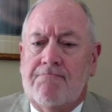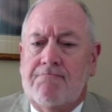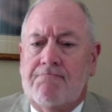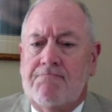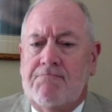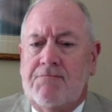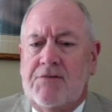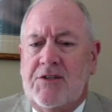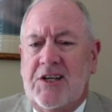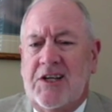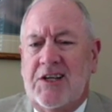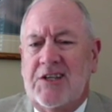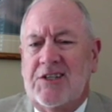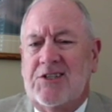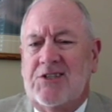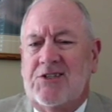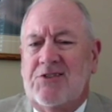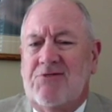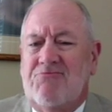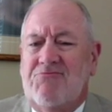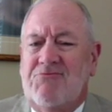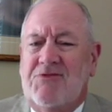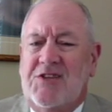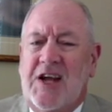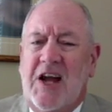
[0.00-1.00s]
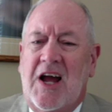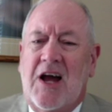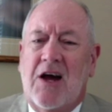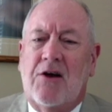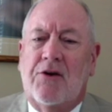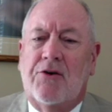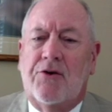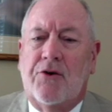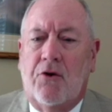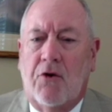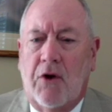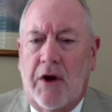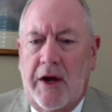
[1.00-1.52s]
just
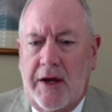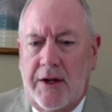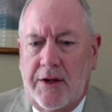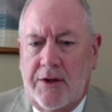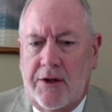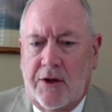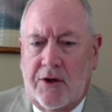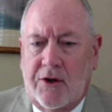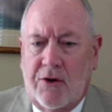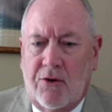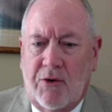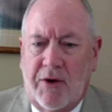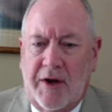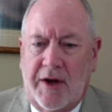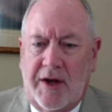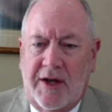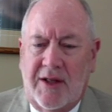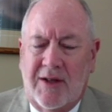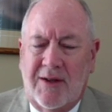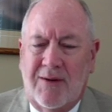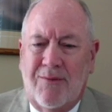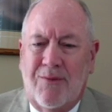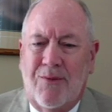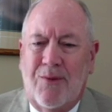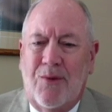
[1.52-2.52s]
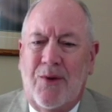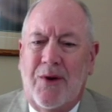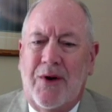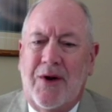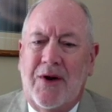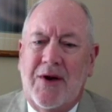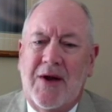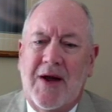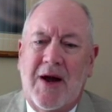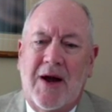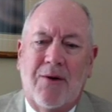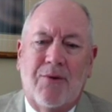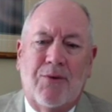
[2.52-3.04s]
downgrade the curriculum. We're
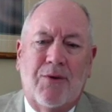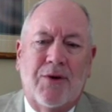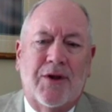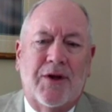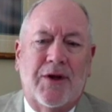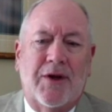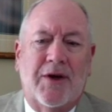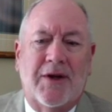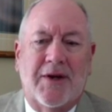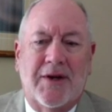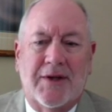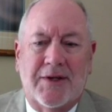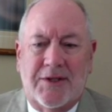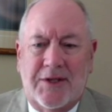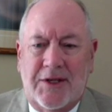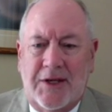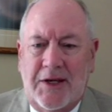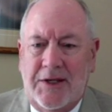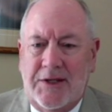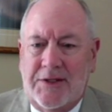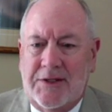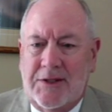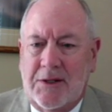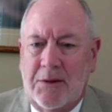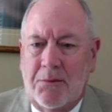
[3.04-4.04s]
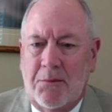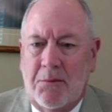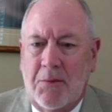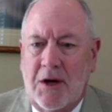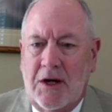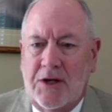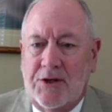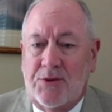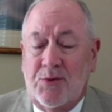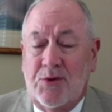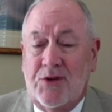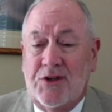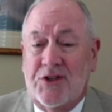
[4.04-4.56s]
not really going to teach them
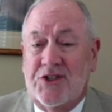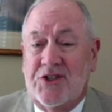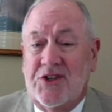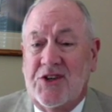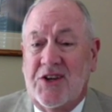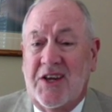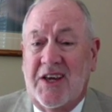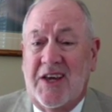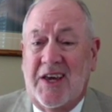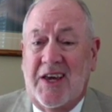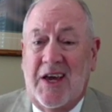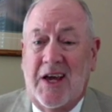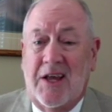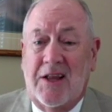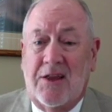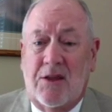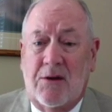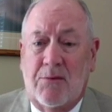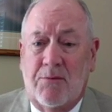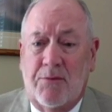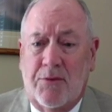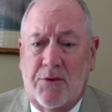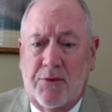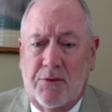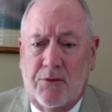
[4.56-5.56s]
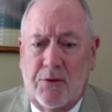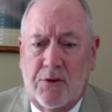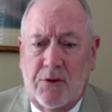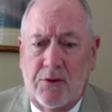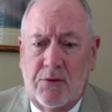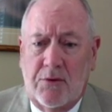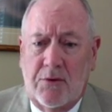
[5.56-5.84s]
much, we're just going to get them through.